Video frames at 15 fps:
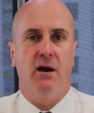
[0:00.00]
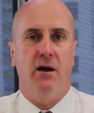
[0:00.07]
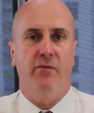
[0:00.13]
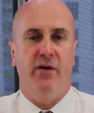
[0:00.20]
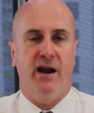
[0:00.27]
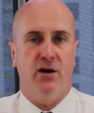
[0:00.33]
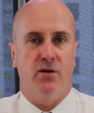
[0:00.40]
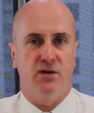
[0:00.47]

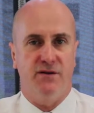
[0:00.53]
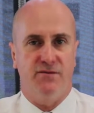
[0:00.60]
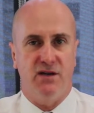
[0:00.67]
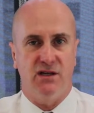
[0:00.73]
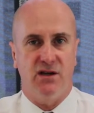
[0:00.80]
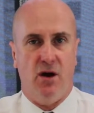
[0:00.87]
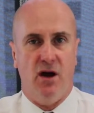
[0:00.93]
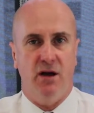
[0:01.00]
records of
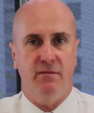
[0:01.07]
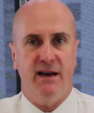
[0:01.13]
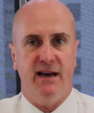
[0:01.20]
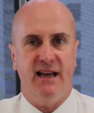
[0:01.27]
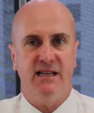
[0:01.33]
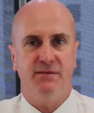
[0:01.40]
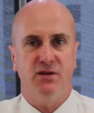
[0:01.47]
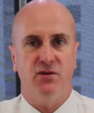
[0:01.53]
design
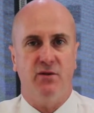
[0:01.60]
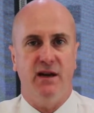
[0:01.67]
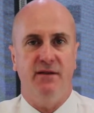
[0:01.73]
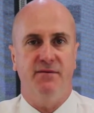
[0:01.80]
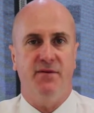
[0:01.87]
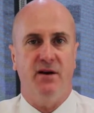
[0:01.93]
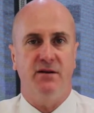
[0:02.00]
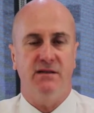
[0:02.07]
meetings
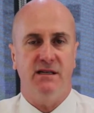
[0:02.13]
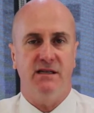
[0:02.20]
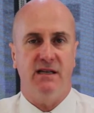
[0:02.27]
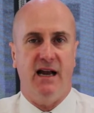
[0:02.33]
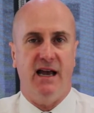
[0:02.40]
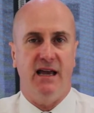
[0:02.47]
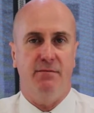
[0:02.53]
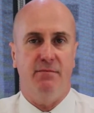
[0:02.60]
between Infosys
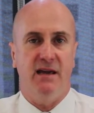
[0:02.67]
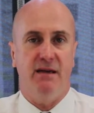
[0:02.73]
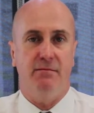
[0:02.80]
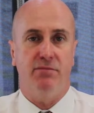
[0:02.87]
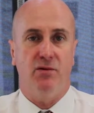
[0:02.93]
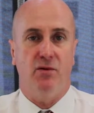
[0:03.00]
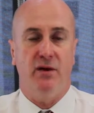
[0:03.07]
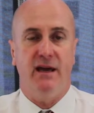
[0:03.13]
and AMB
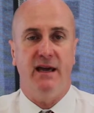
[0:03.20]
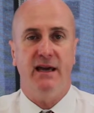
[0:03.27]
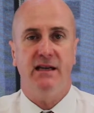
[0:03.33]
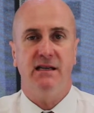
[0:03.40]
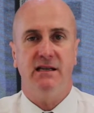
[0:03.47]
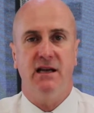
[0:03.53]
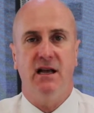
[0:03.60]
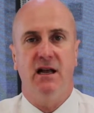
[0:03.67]

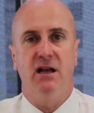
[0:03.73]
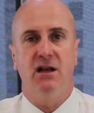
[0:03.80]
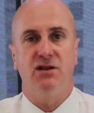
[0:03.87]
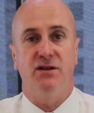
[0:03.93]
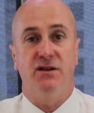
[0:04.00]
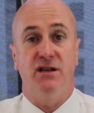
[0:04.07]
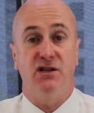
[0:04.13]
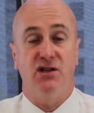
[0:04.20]
employees
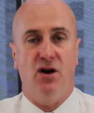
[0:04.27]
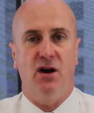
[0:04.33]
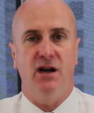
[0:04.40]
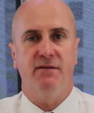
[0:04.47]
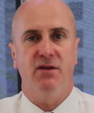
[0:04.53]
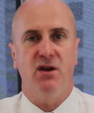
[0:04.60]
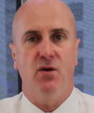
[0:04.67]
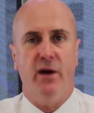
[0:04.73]
to the design
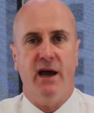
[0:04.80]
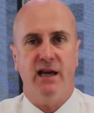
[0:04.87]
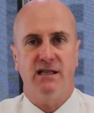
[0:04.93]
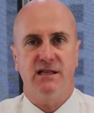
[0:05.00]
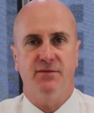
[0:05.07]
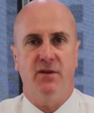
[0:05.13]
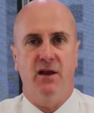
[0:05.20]
of the UX,